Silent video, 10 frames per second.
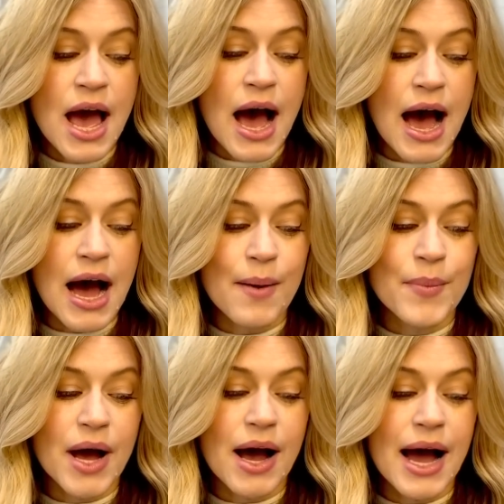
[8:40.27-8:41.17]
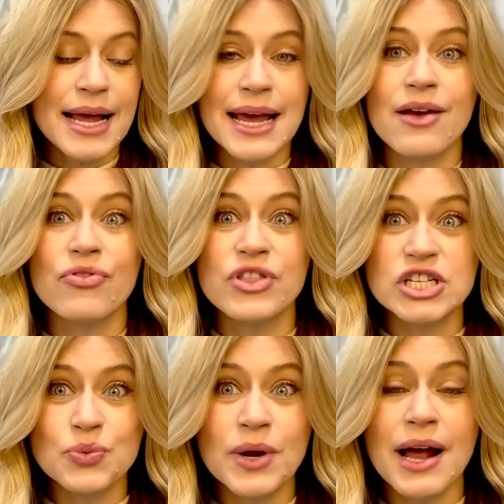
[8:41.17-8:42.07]
Again,
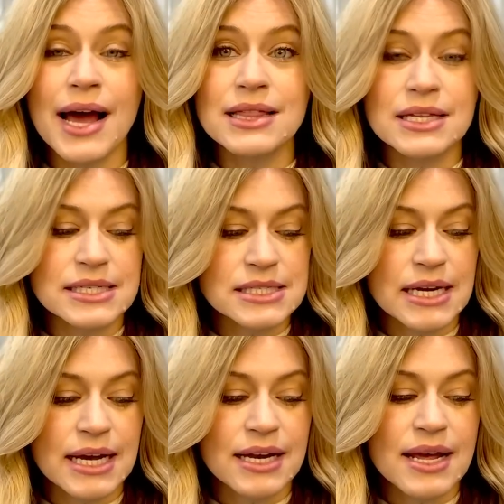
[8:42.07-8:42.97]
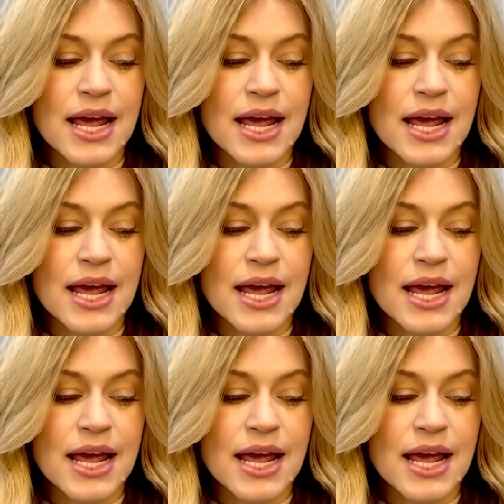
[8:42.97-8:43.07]
this one I listed,